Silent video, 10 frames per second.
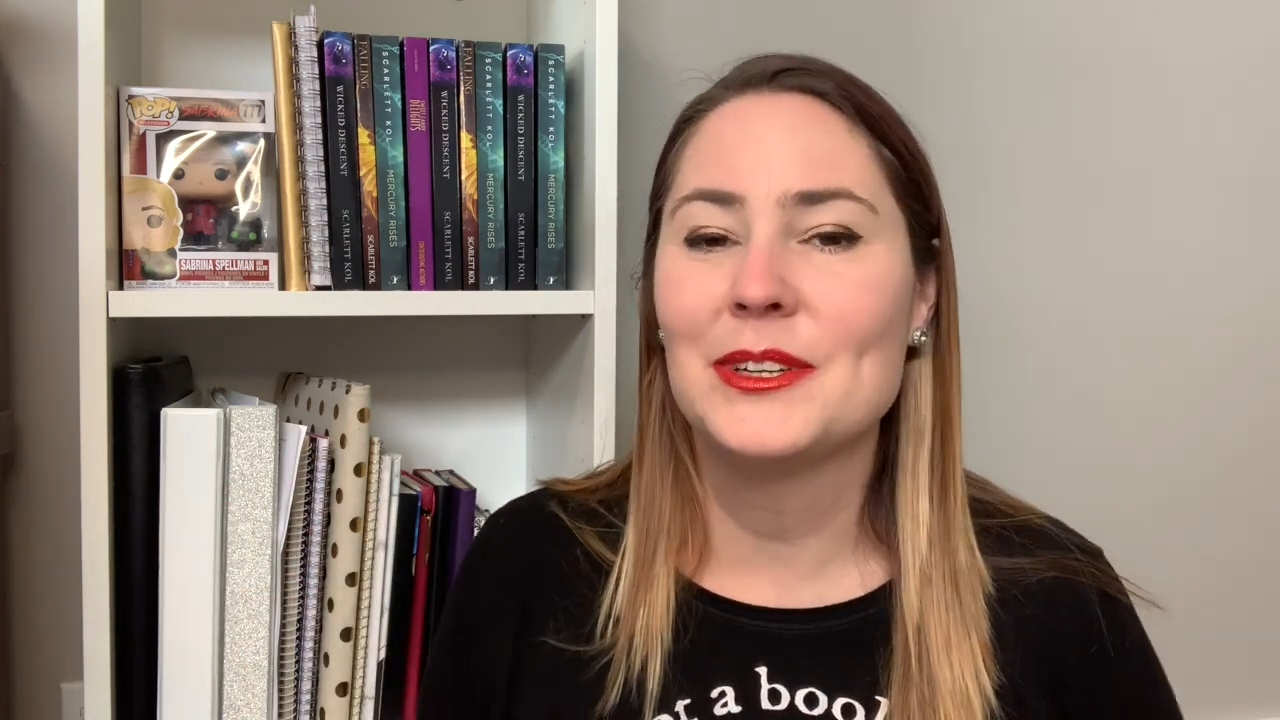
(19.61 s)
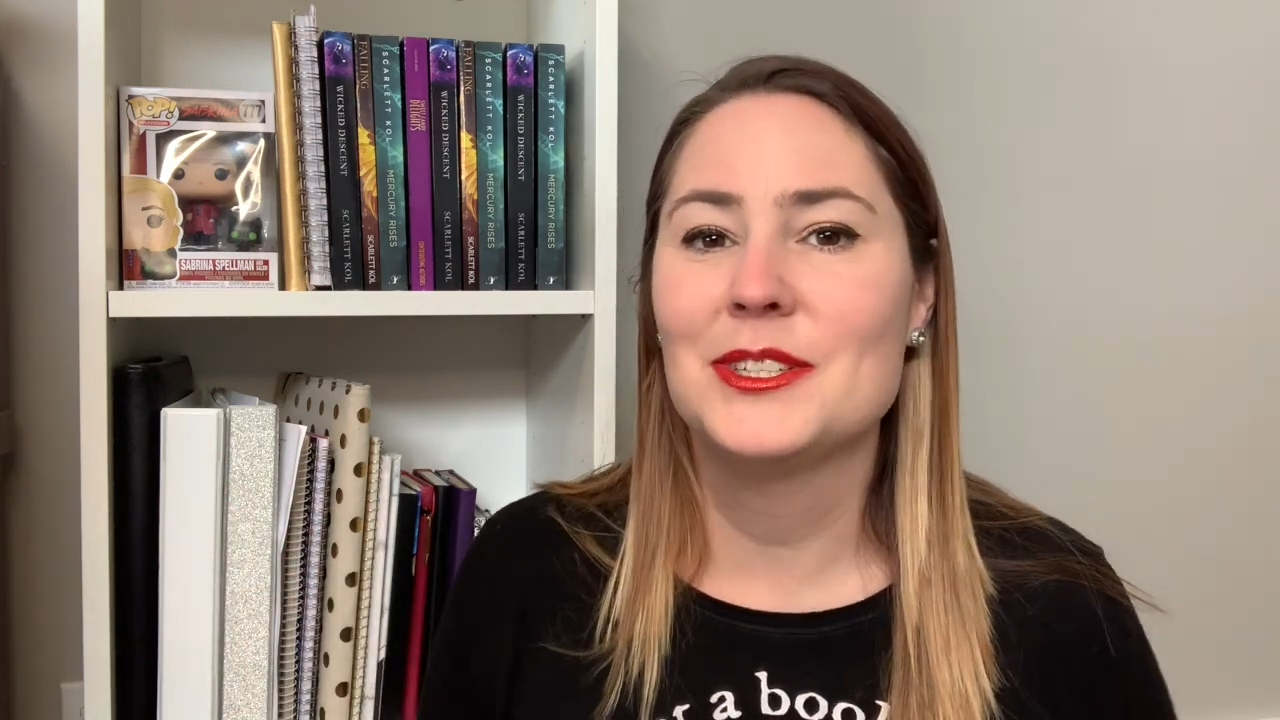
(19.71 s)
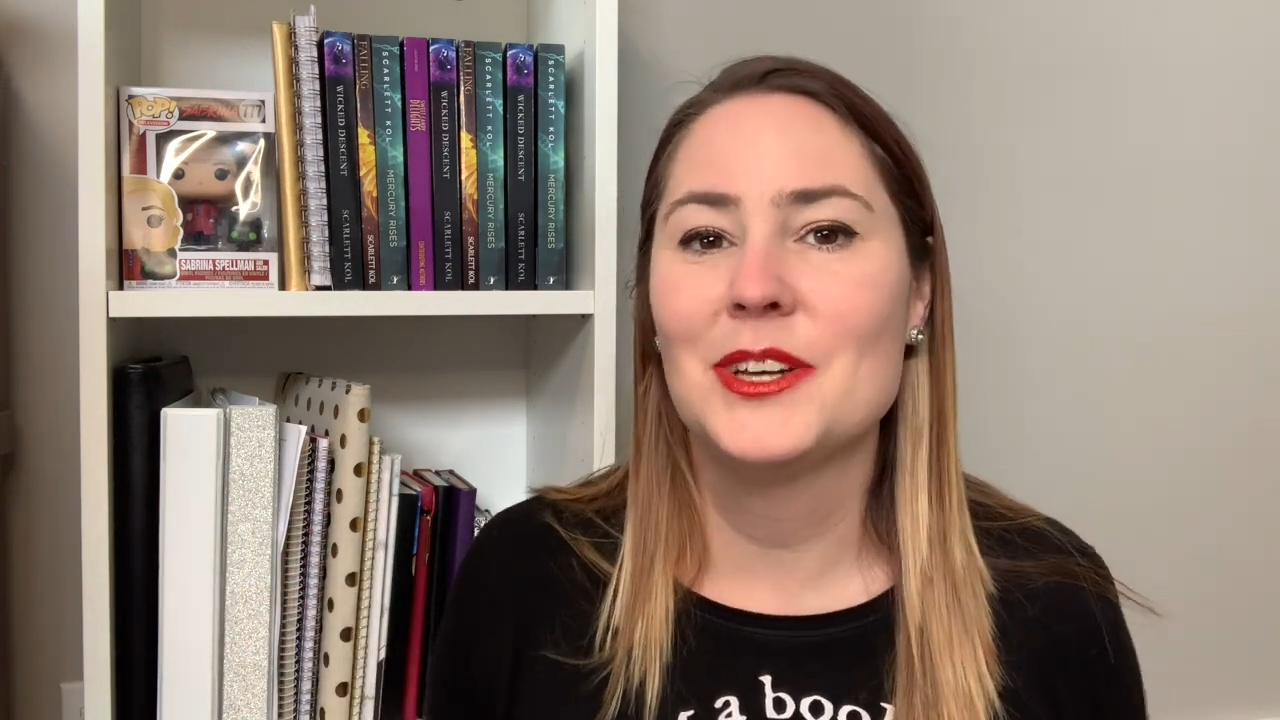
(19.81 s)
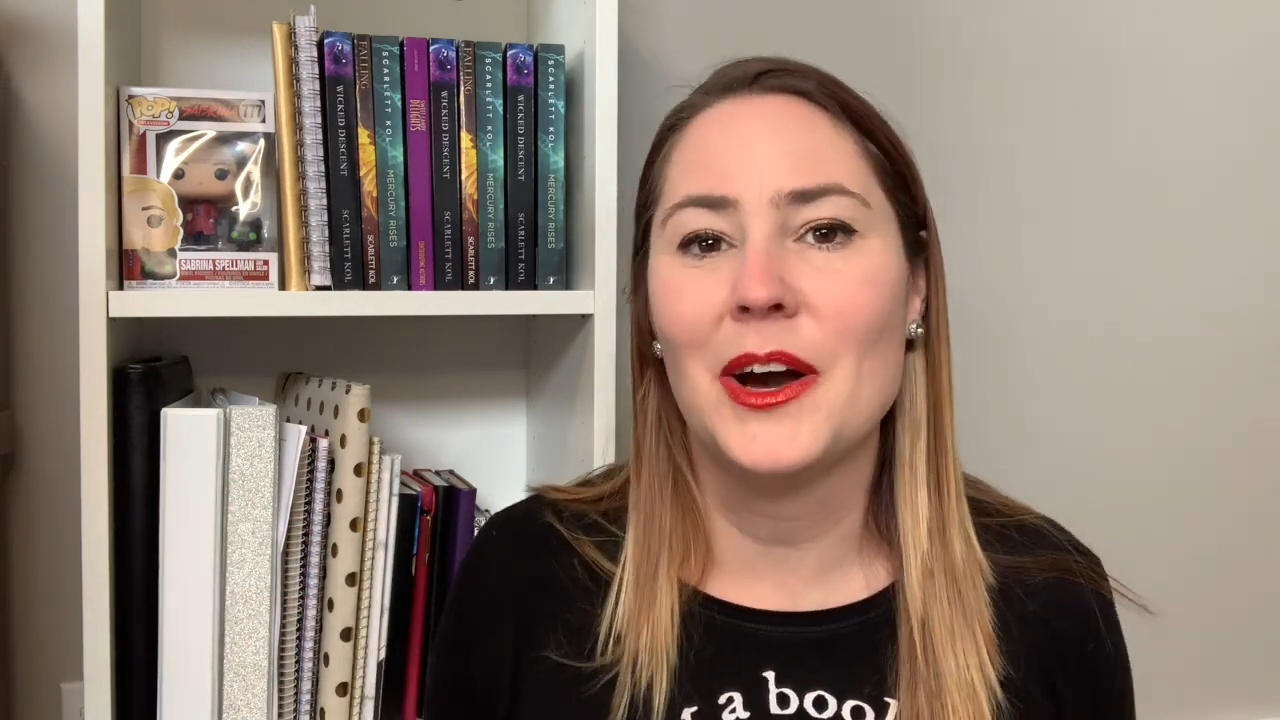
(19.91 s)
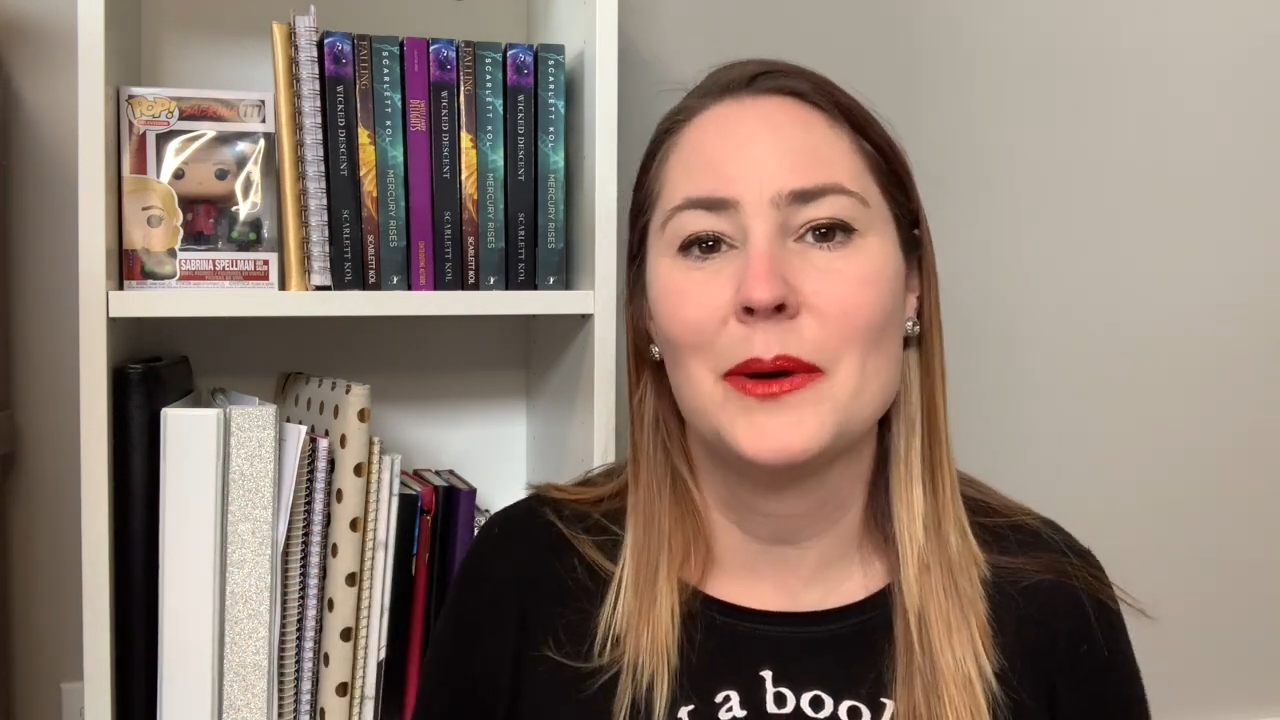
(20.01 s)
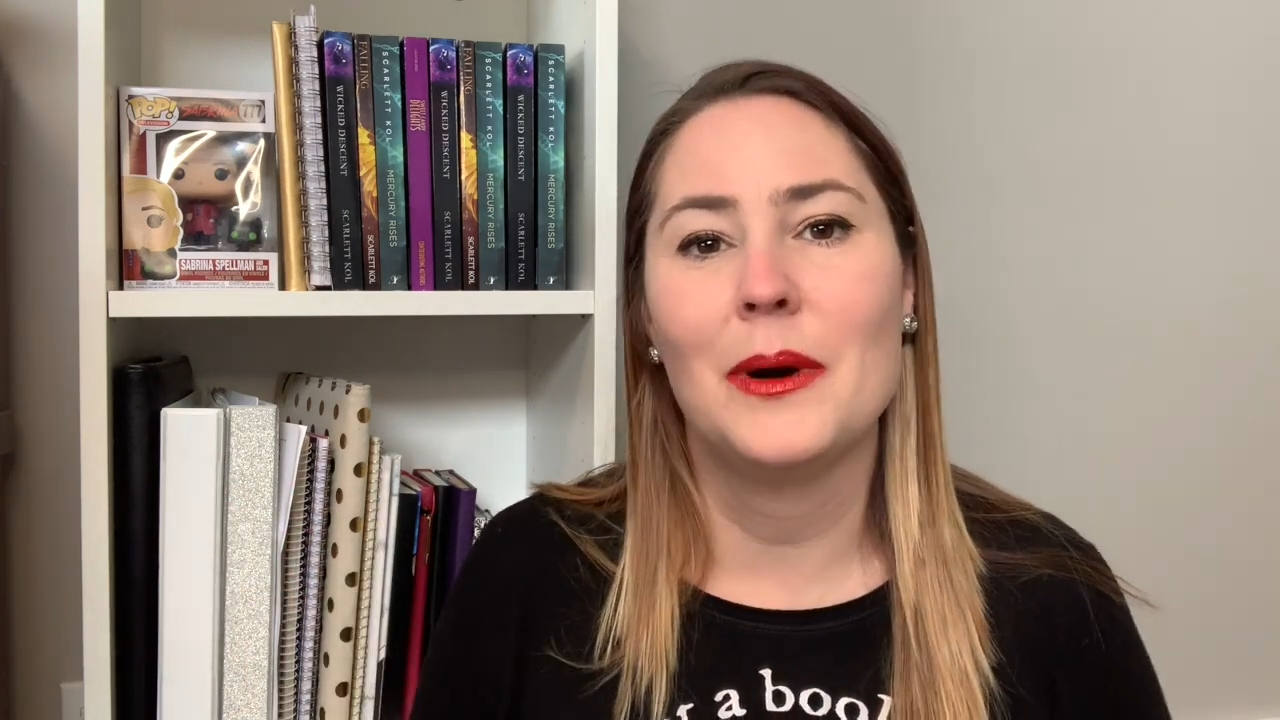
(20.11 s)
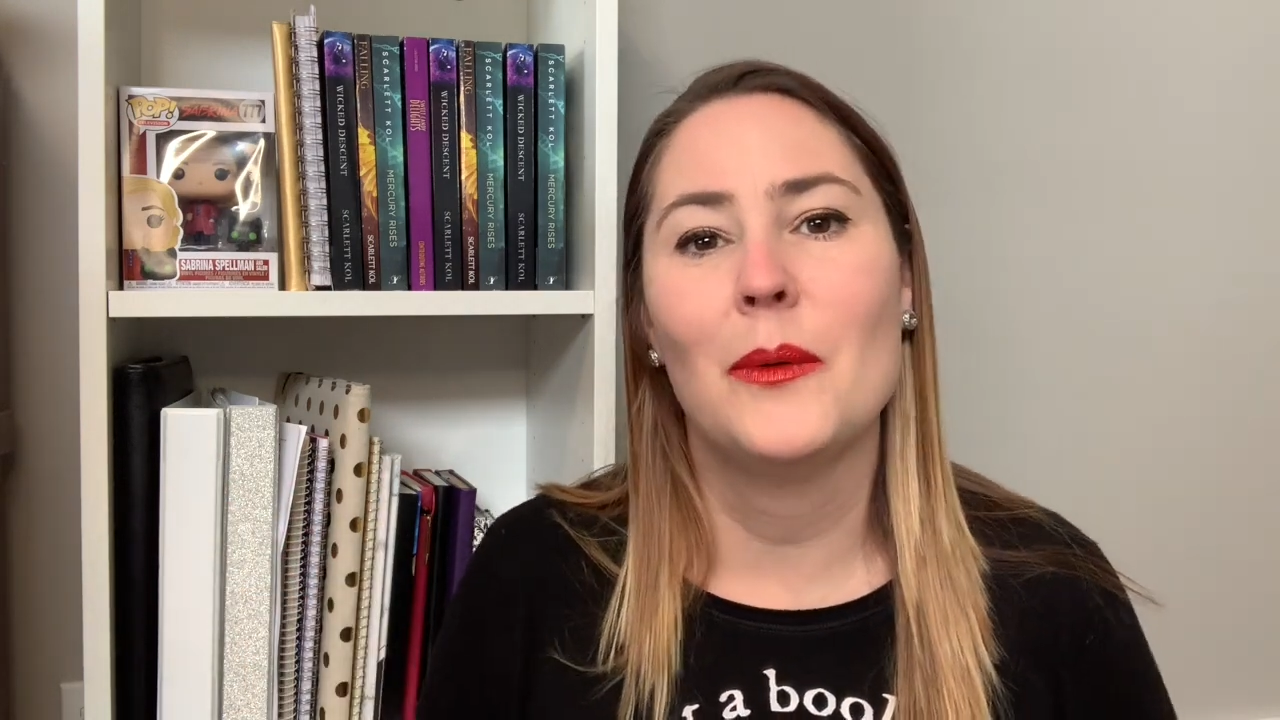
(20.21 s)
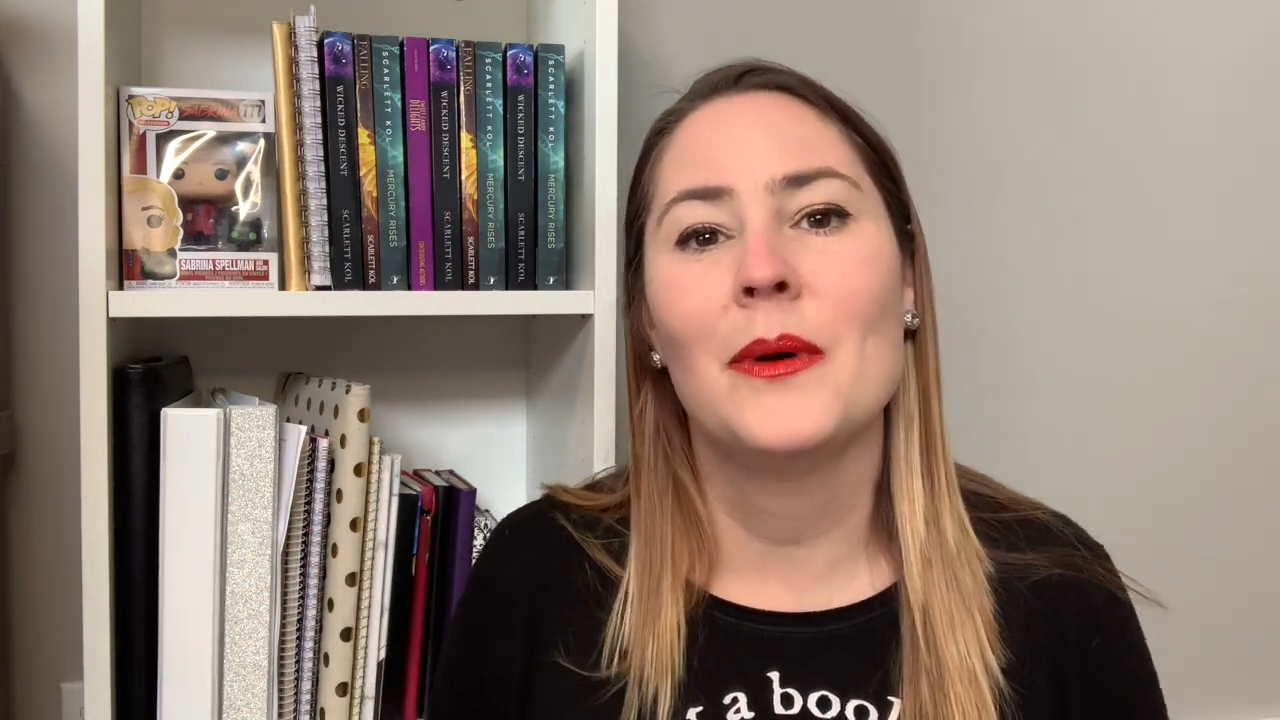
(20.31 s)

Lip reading: to talk about